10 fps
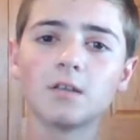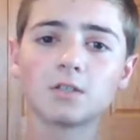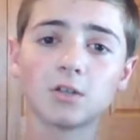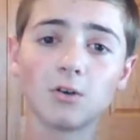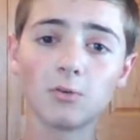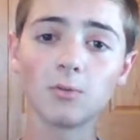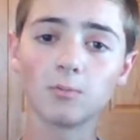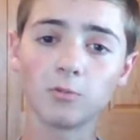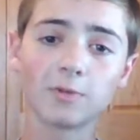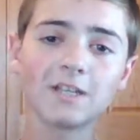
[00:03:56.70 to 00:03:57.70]
So
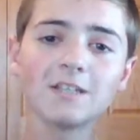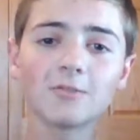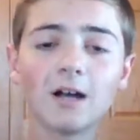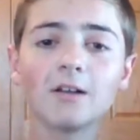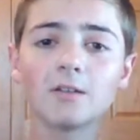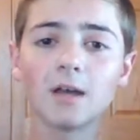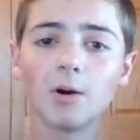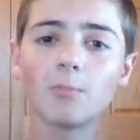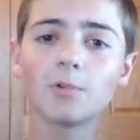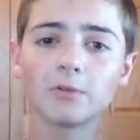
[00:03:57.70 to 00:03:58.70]
we're getting around, and I'm
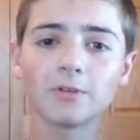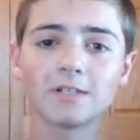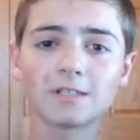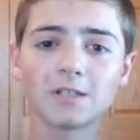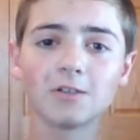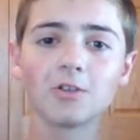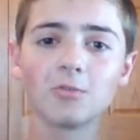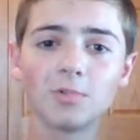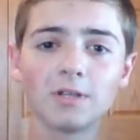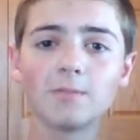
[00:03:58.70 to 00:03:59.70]
hoping to race a
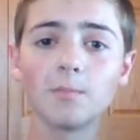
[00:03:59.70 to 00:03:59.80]
little bit